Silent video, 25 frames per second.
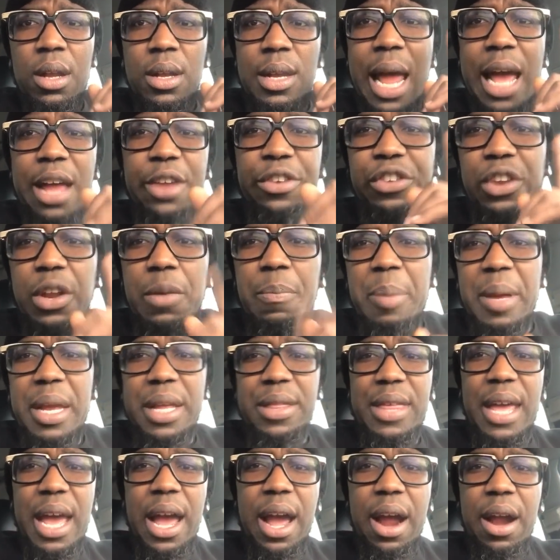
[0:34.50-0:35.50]
they should be
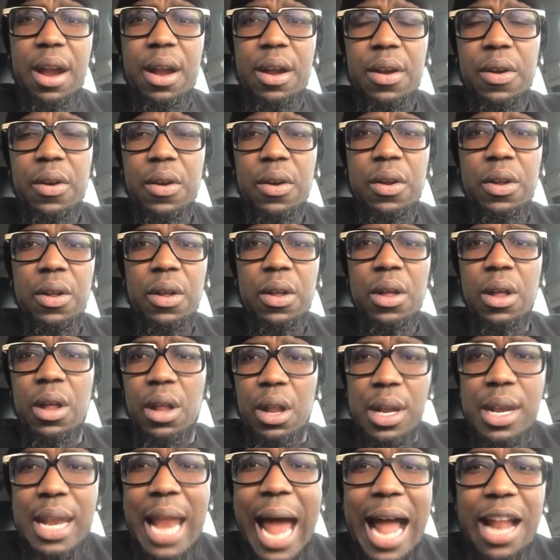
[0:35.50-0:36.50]
there
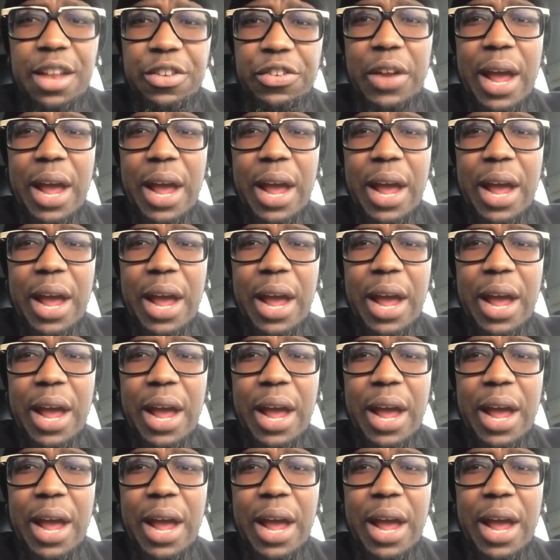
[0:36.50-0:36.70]
not